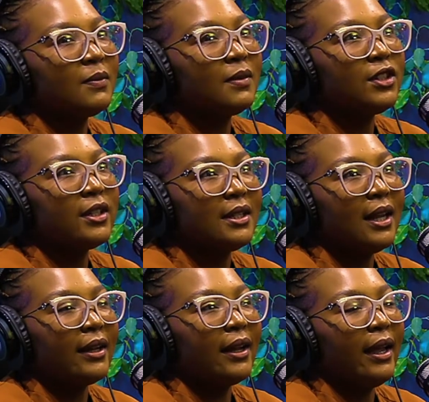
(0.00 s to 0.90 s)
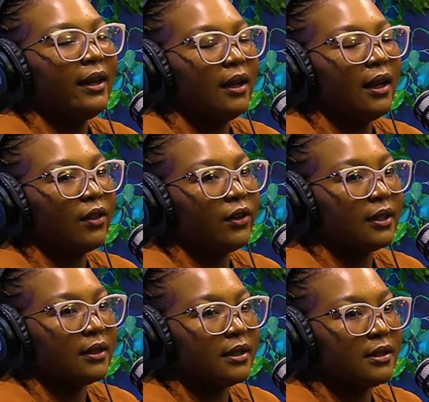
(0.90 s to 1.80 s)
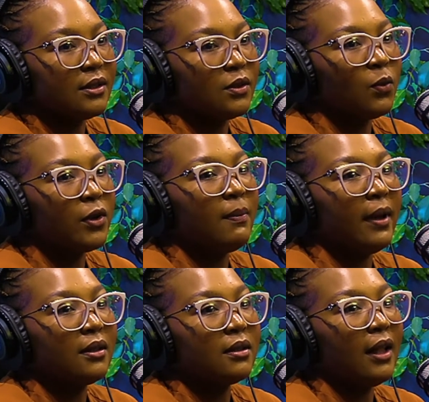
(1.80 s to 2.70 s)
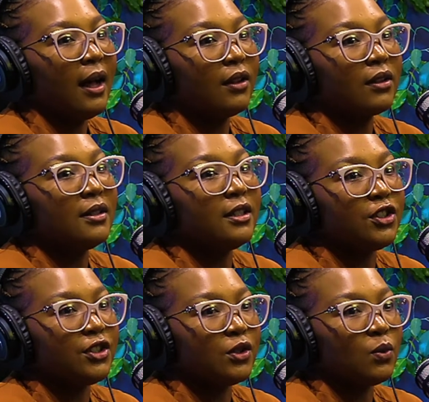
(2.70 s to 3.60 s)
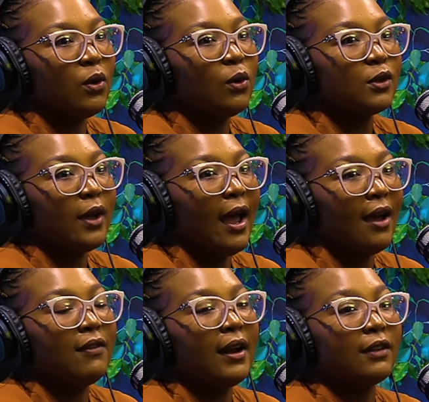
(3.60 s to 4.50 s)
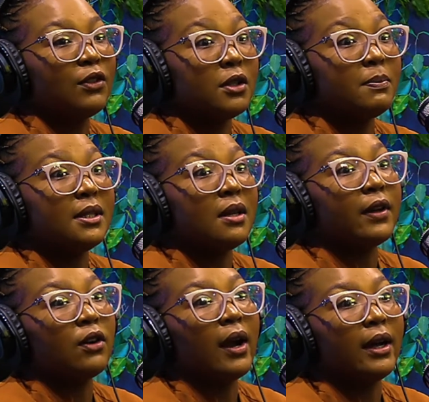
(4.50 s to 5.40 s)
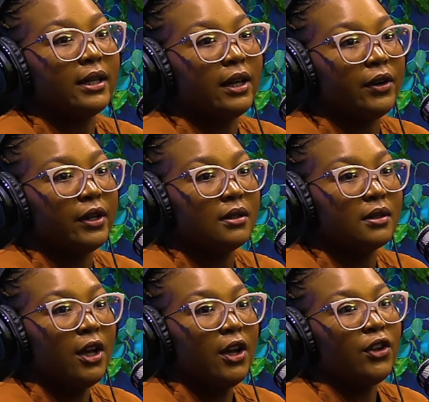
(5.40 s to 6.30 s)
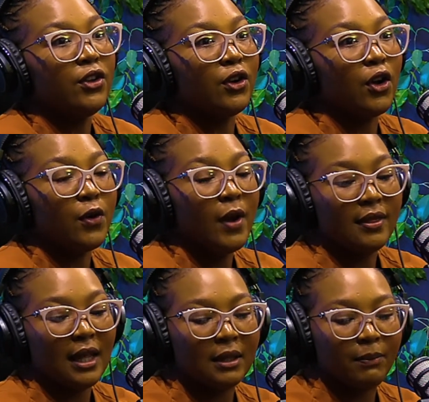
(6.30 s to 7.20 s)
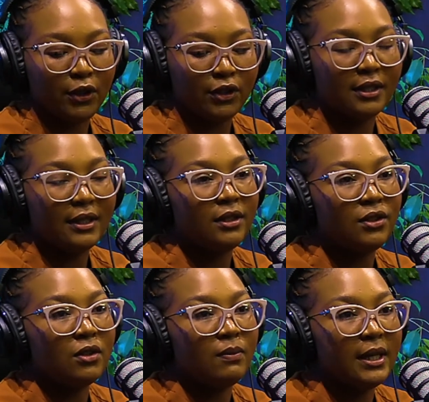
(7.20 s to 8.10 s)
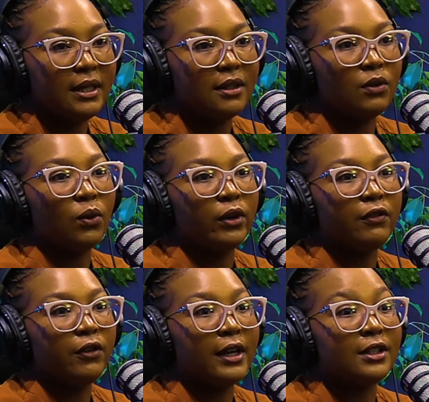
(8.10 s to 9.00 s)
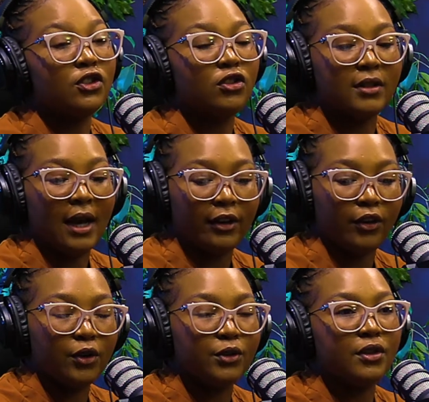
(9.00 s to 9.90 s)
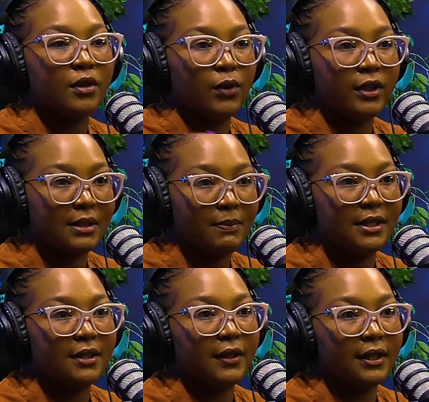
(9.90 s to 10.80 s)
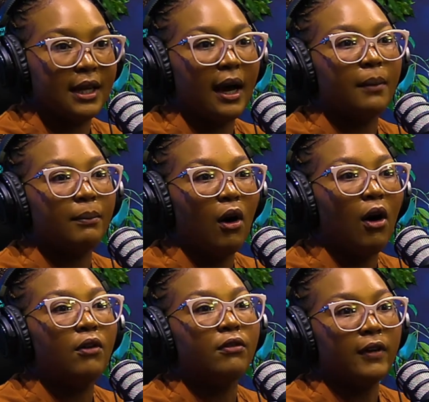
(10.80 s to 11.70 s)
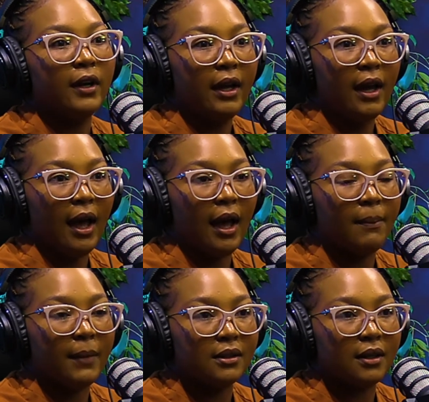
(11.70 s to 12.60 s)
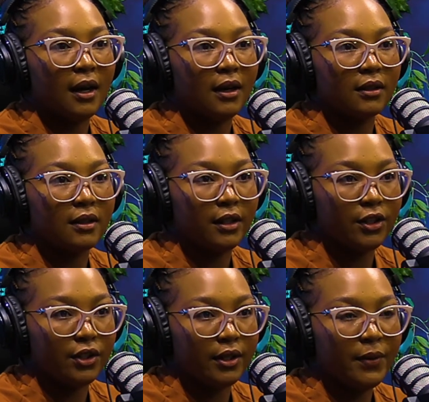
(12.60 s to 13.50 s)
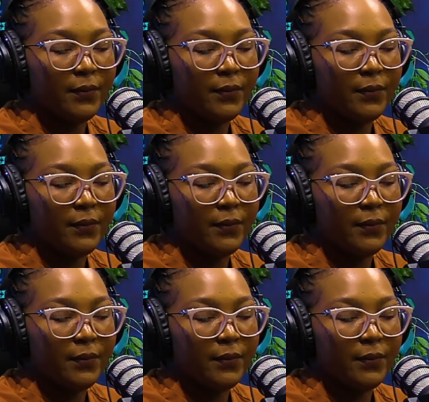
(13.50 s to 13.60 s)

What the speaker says: Just like any other illness, with mental health conditions, we also have like those specific criterias, that the person needs to meet in order for us to diagnose them with a specific type of mental health condition.